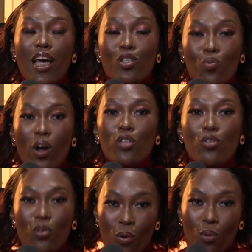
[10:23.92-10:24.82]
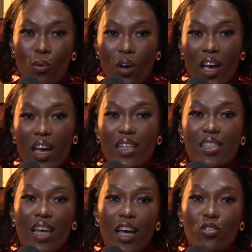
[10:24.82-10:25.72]
It's what you know.
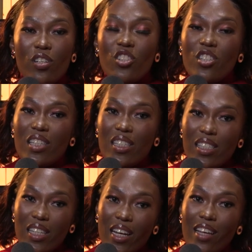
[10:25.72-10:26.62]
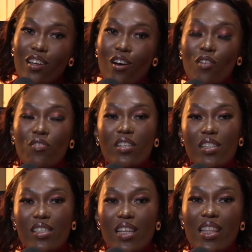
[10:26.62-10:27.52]
It's actually just instilling the
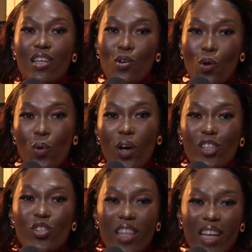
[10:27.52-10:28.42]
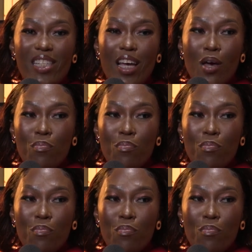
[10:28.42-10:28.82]
confidence in the know, so that